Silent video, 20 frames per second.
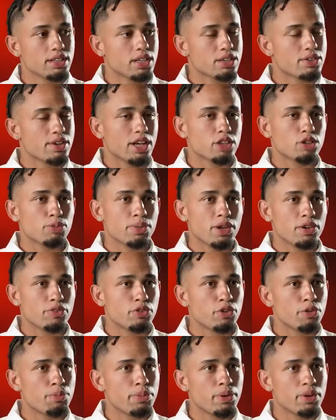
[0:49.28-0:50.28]
try to play
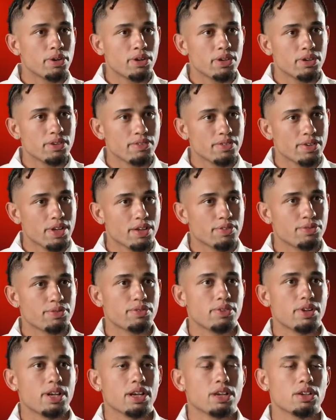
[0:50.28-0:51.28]
football, have
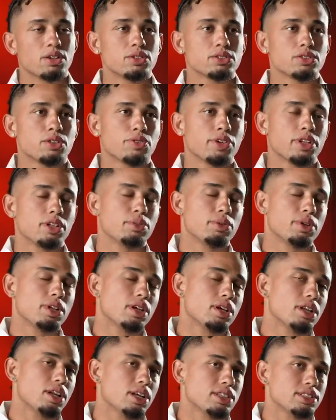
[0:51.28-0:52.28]
like loads of
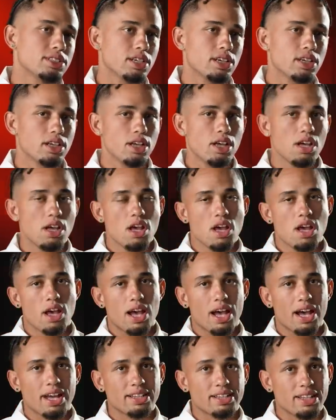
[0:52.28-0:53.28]
individual classic.
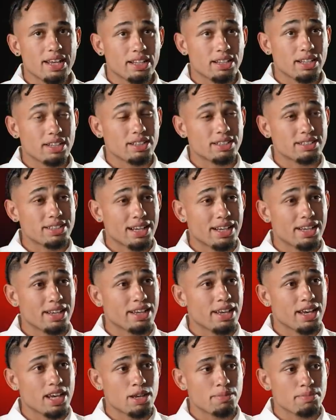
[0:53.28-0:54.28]
And yeah, and then the
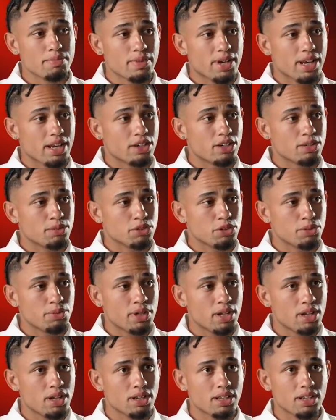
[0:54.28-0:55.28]
second game I come to
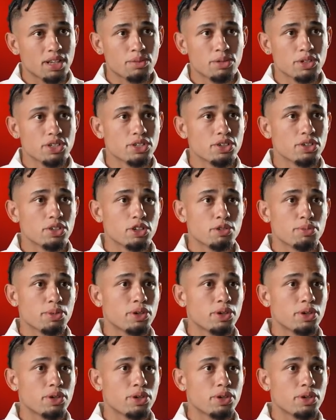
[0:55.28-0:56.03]
Milan and I was shocked